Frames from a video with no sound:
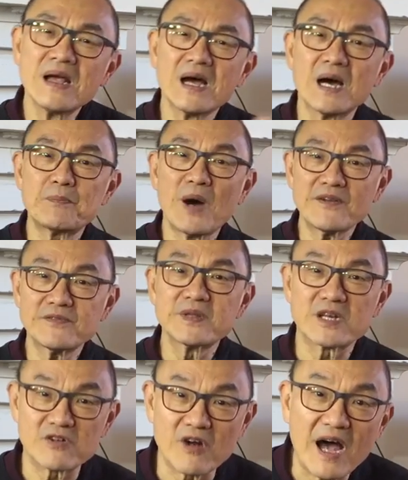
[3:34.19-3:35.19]
Apart from the
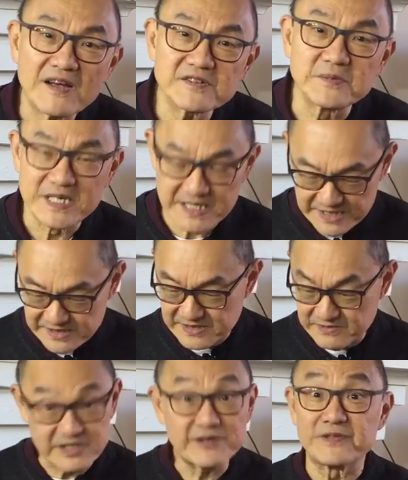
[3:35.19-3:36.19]
Craftsman in its
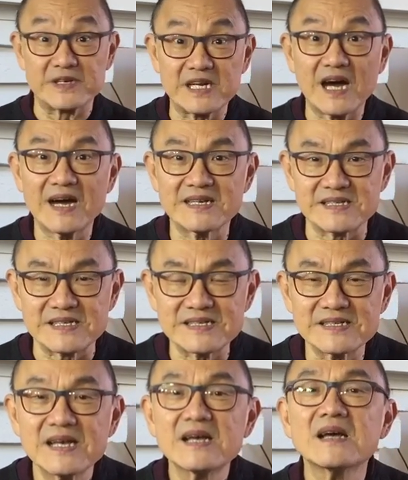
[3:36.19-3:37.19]
different
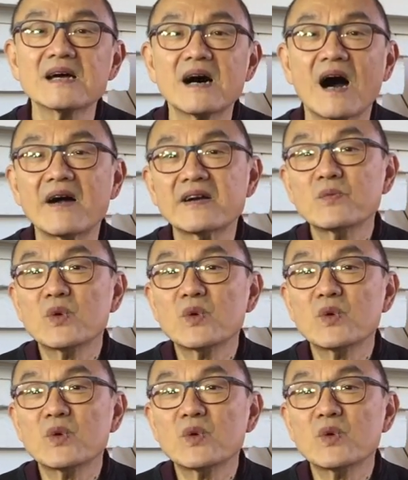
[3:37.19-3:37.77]
guises, R.M.